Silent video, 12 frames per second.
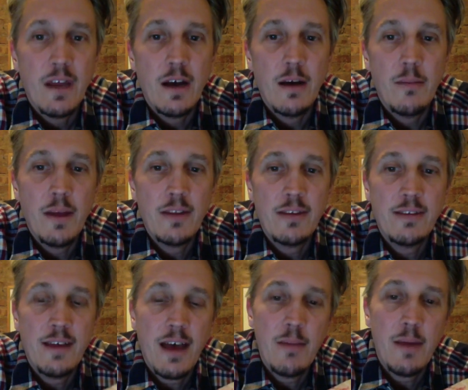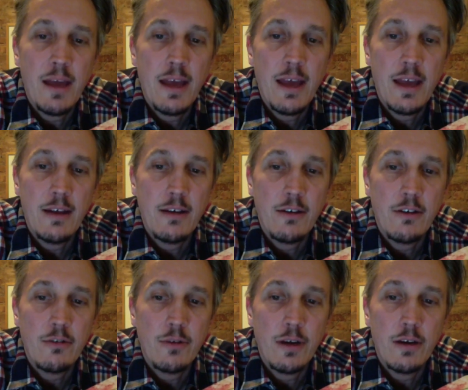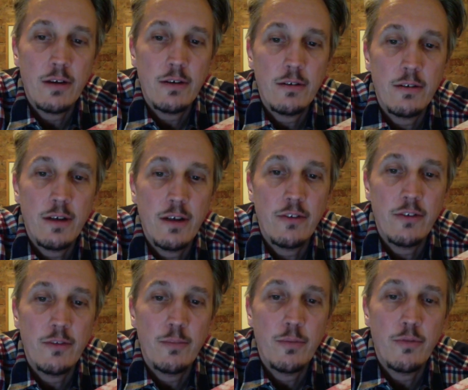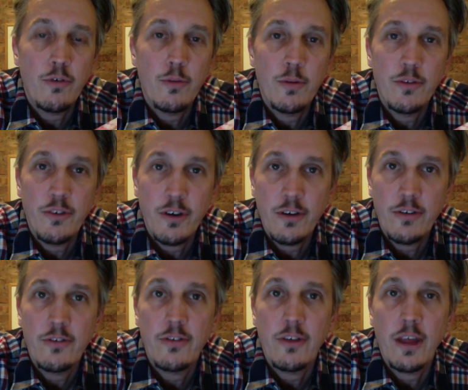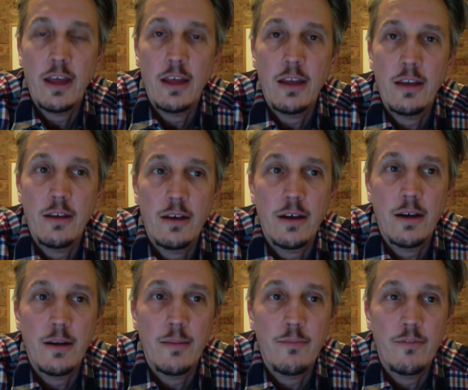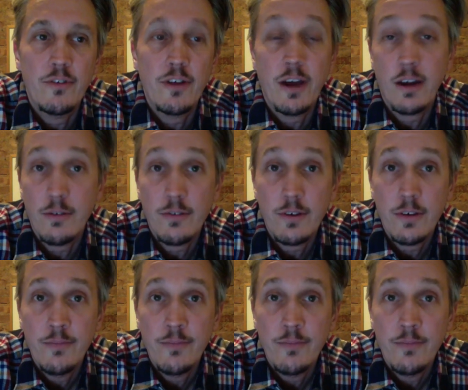At the time, I had a career as a performance artist and photographer.